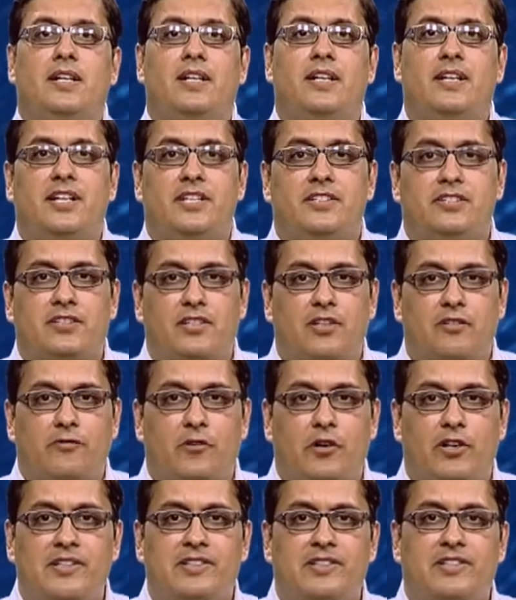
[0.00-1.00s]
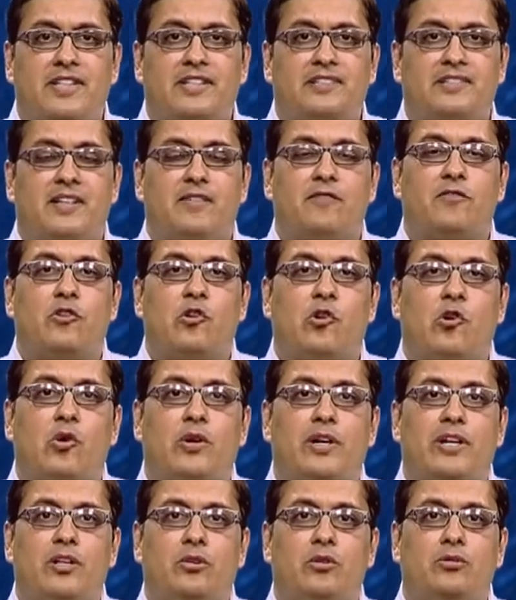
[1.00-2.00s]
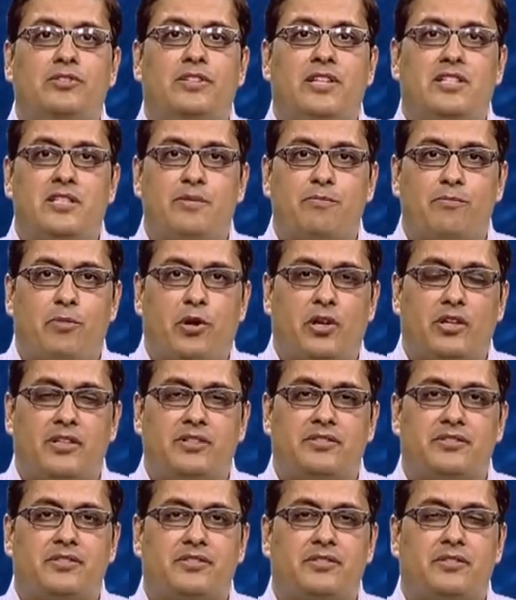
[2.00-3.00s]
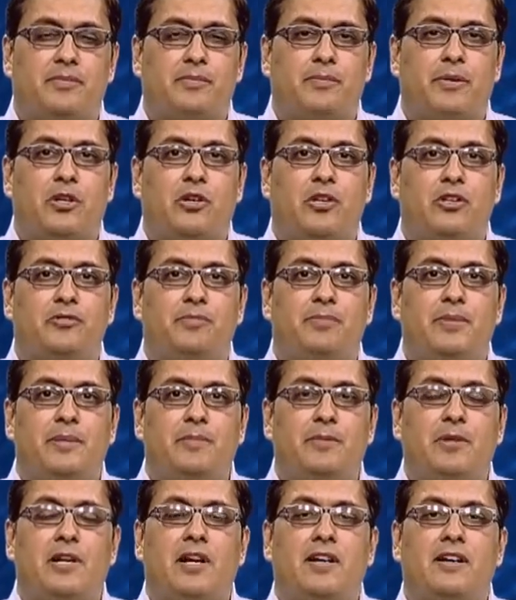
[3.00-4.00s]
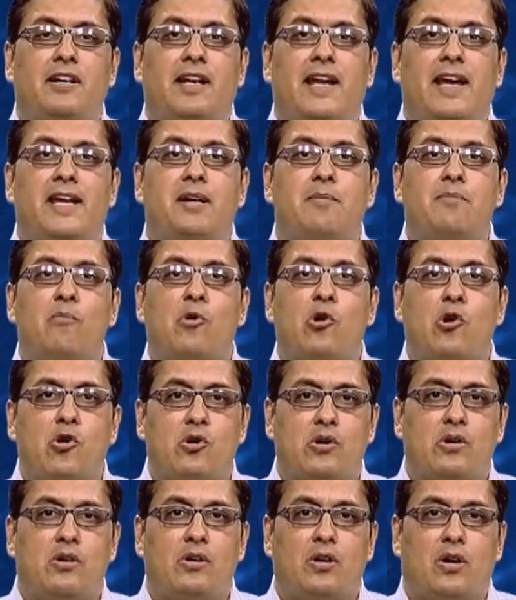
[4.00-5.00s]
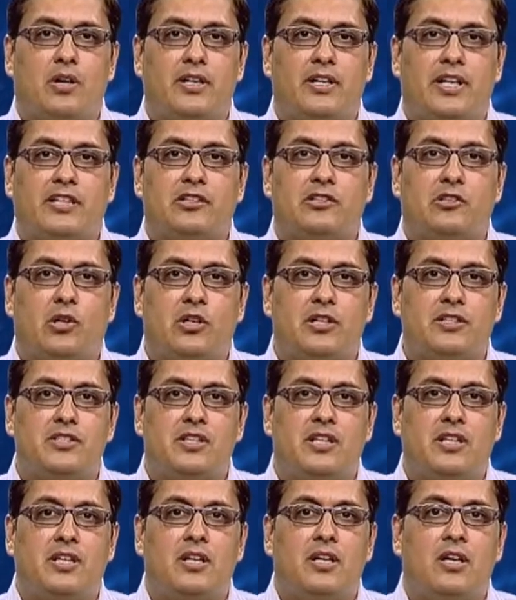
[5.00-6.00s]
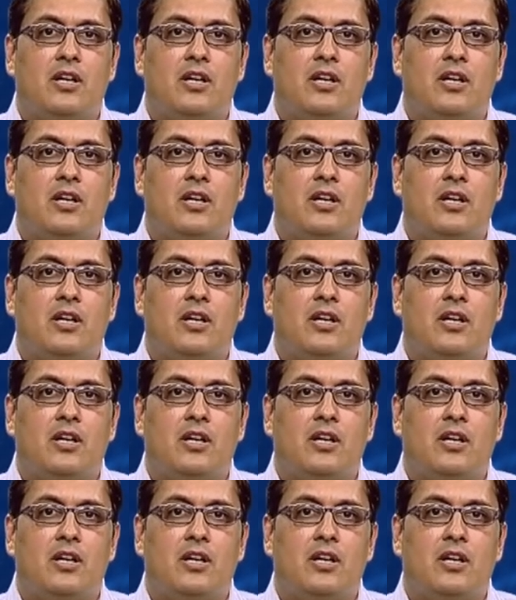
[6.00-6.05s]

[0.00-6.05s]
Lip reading: Digital forensics have grown into such importance because people are relying more on technology